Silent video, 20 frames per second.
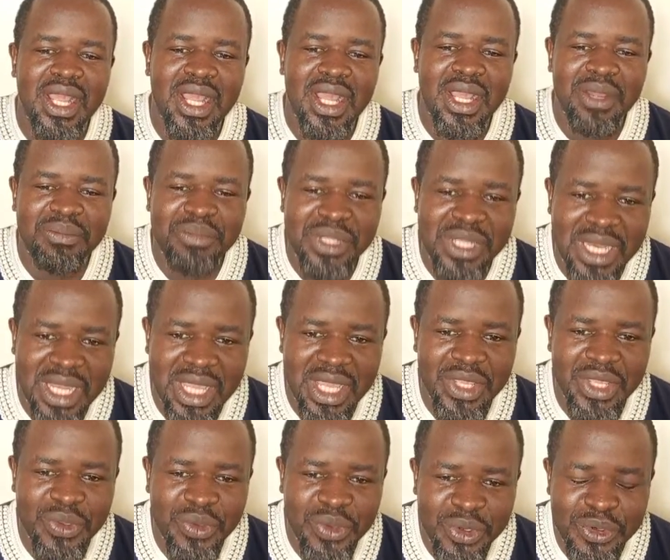
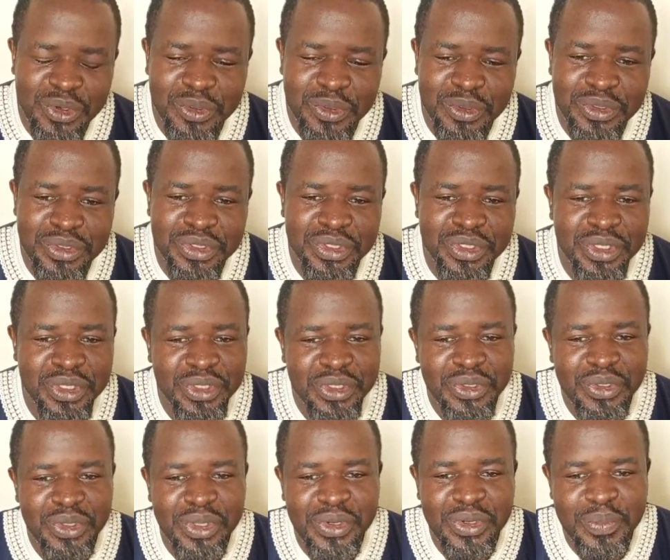Abila, you're not
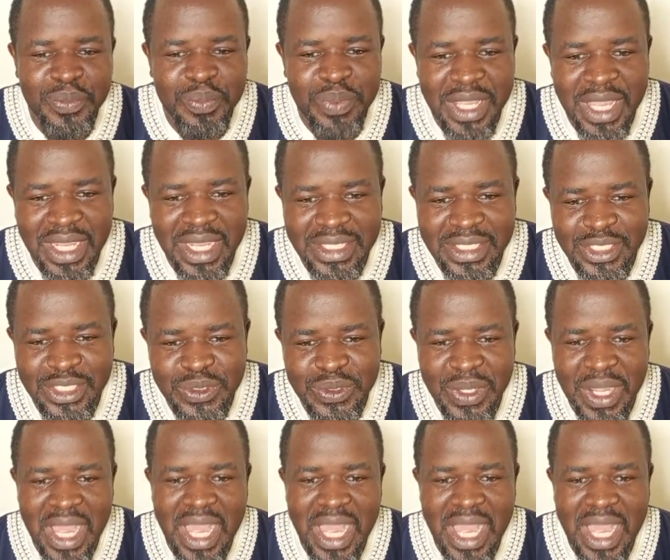You're not paying attention.